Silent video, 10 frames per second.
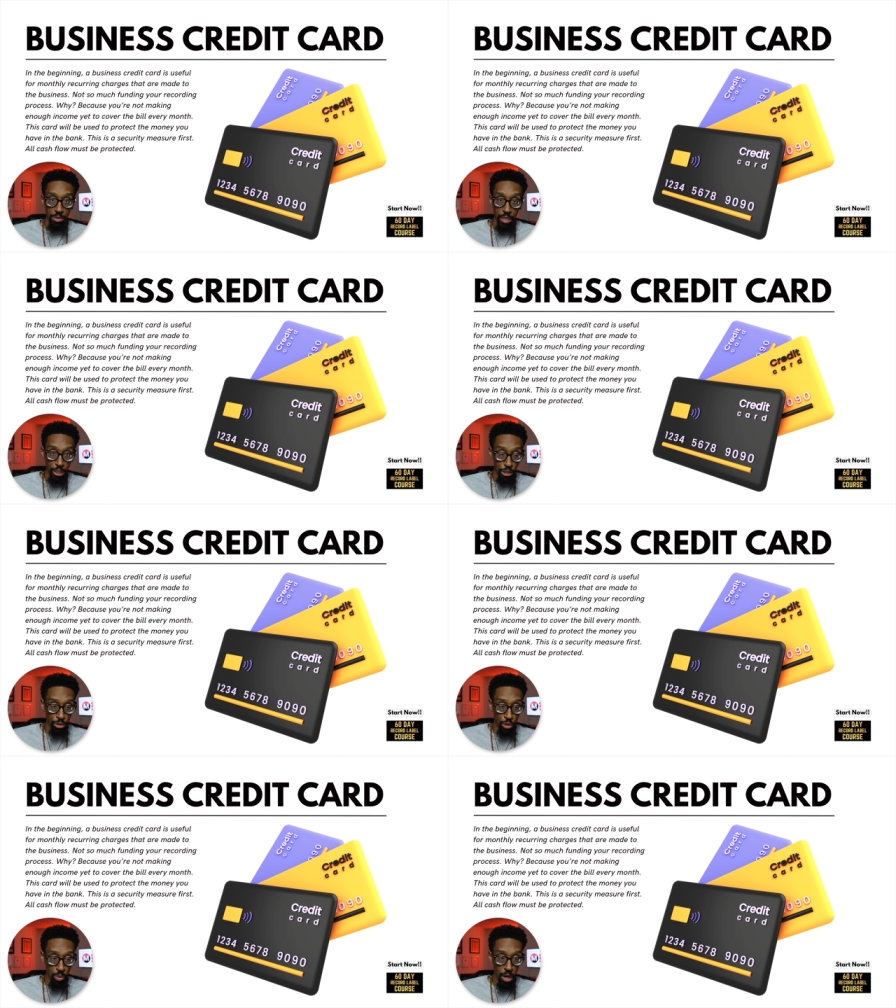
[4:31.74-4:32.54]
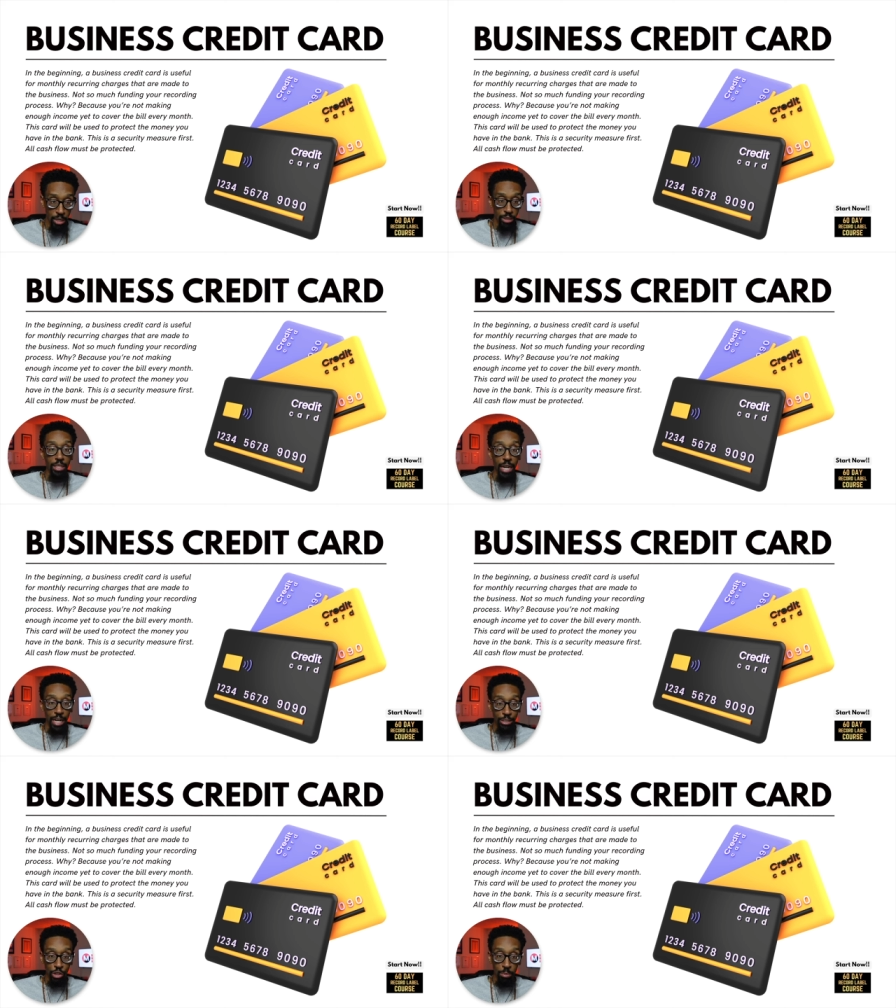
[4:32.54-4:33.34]
That's use one.
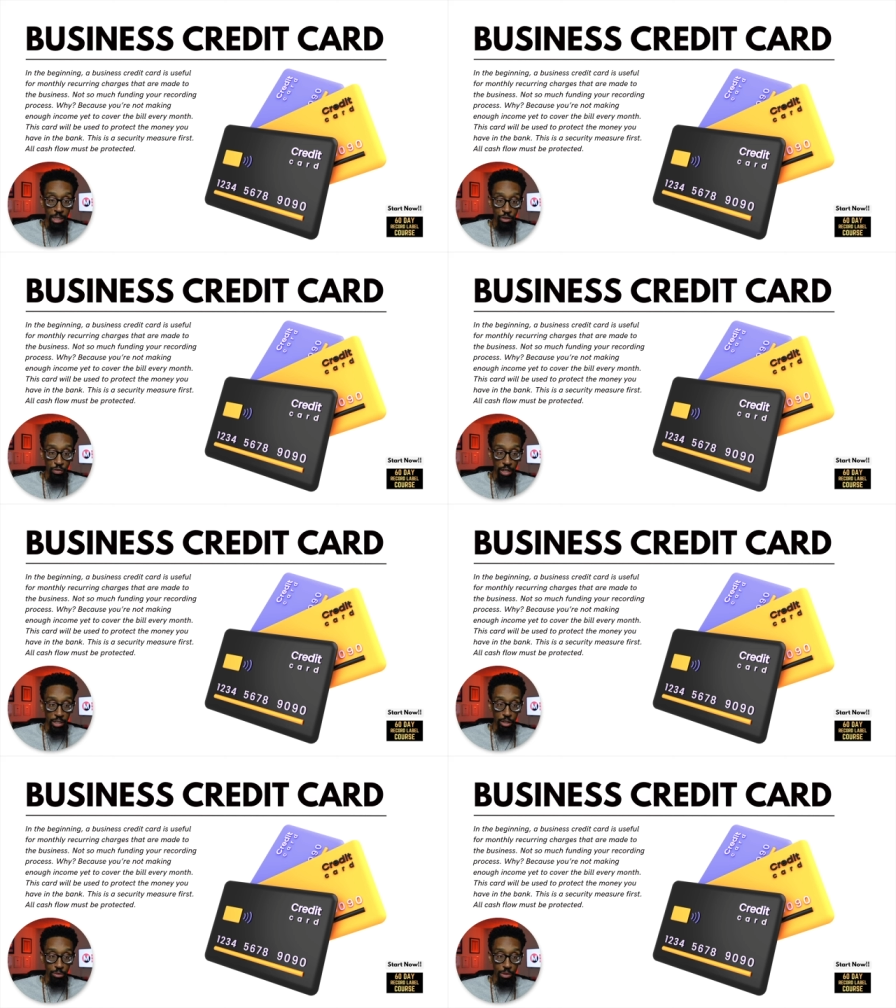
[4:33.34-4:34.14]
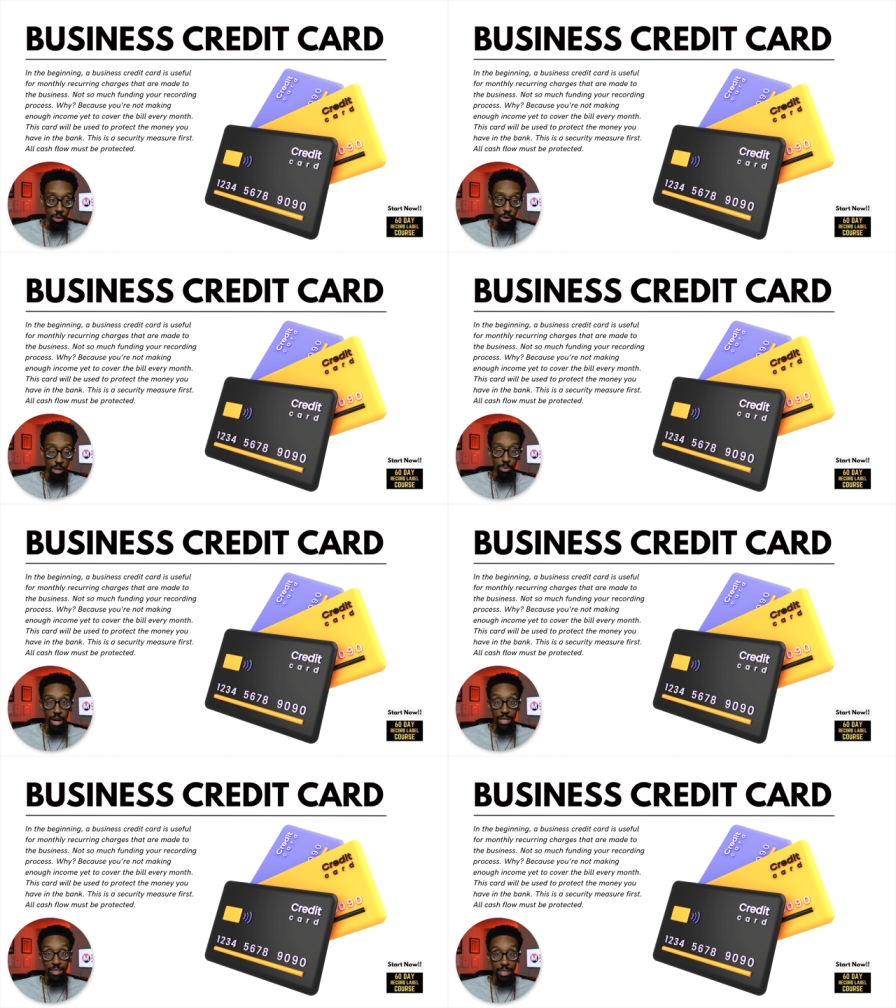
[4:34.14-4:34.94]
Not so much funding your recording
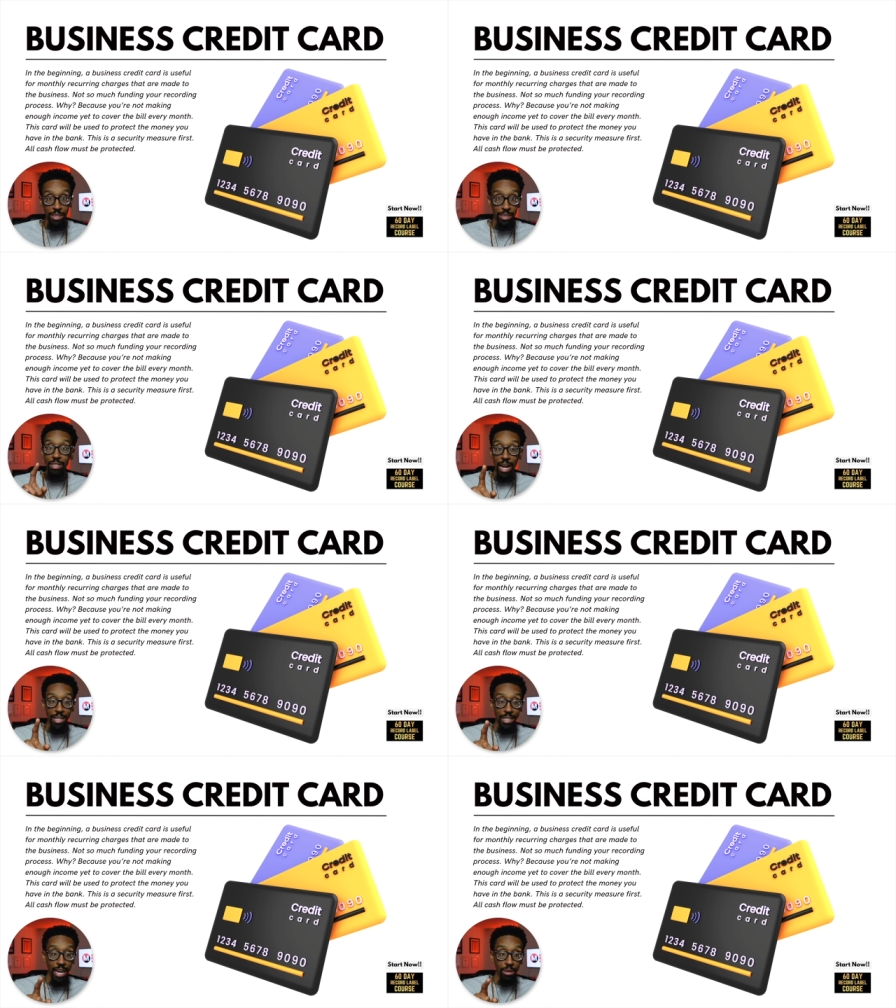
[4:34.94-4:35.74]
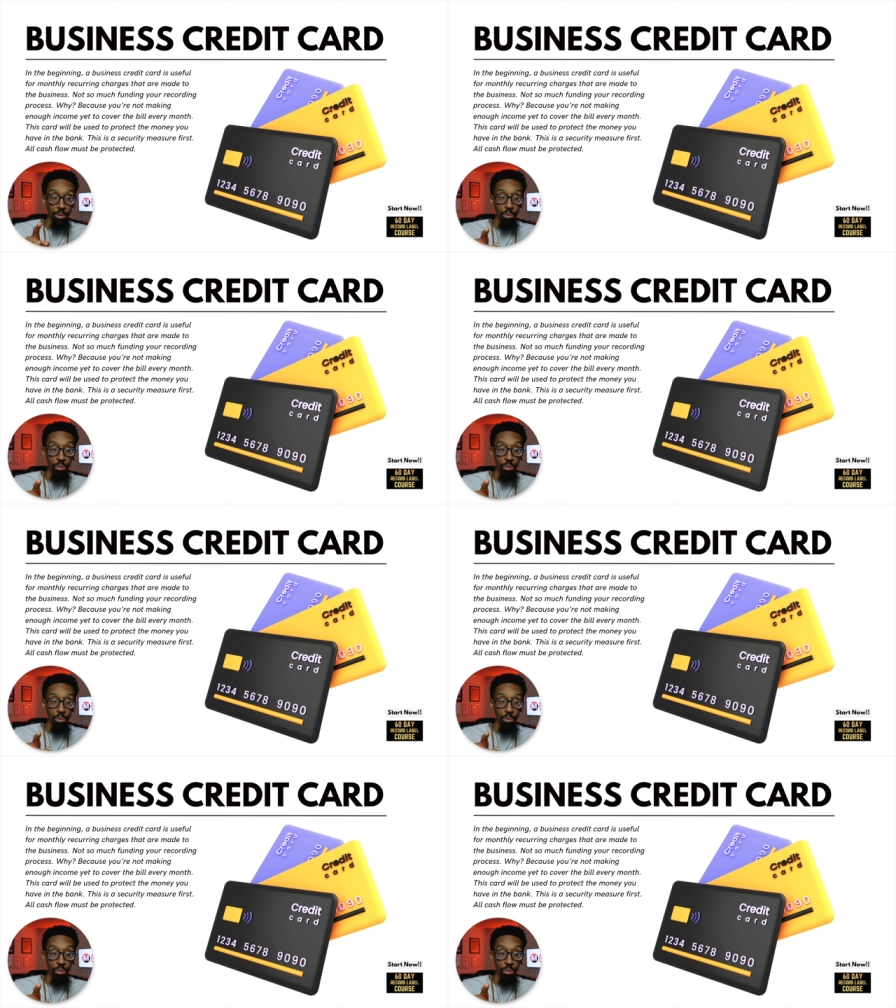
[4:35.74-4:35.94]
process, not yet.